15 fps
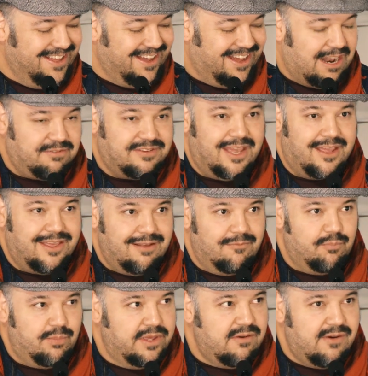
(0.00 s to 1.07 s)
And I was like,
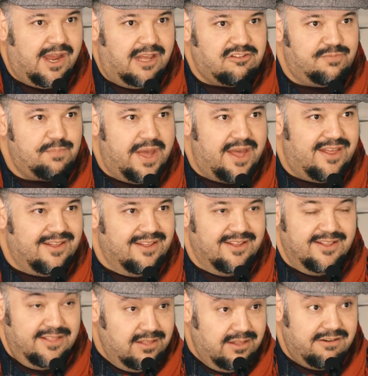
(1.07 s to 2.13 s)
but you guys spent
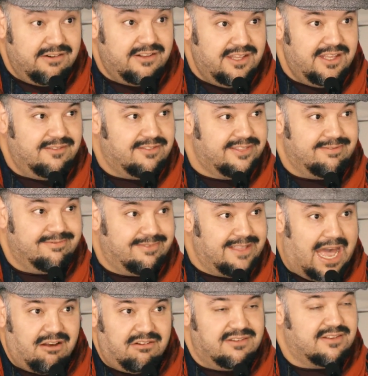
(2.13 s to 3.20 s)
literally
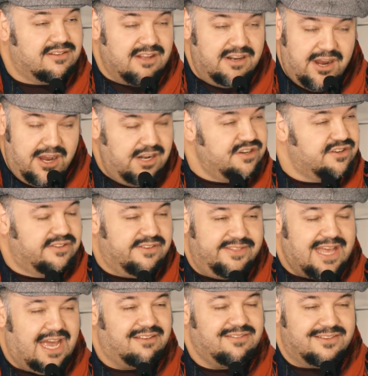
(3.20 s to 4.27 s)
thousands and hundreds of
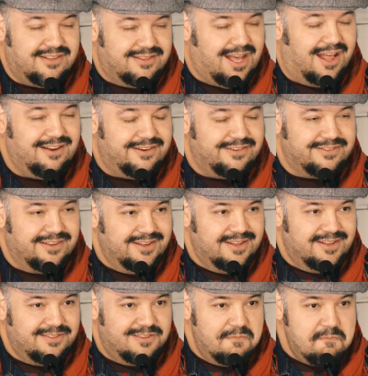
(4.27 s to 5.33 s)
thousands of dollars
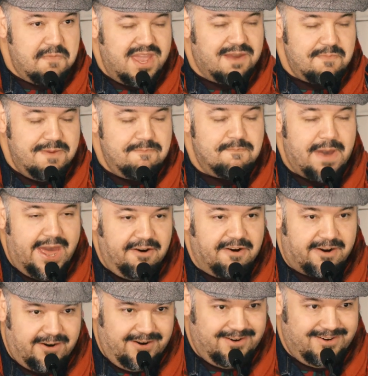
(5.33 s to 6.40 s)
to make me better.